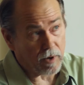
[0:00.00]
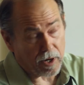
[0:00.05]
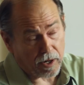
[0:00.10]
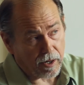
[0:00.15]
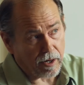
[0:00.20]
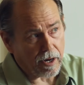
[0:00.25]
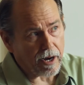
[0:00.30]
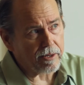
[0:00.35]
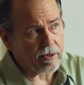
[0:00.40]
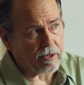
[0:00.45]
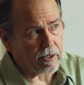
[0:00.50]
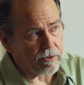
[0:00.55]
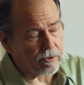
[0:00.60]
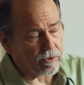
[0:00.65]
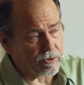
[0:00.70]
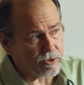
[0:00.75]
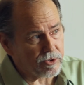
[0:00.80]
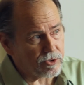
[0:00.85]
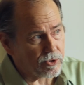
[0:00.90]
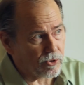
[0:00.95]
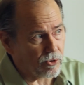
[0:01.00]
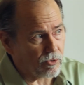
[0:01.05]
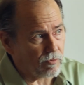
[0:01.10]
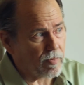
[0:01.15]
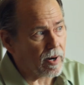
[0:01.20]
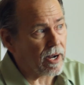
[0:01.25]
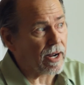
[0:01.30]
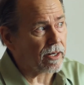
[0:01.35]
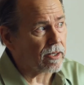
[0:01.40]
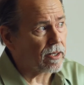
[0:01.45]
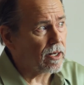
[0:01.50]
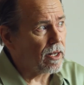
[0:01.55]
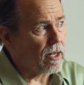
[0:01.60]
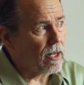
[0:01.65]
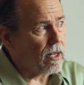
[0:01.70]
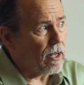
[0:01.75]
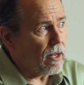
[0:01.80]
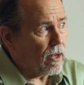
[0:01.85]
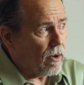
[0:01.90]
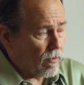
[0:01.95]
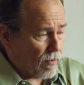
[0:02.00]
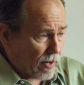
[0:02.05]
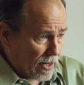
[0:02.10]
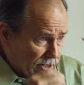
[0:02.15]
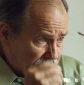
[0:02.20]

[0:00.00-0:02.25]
Well, I think there's two, but when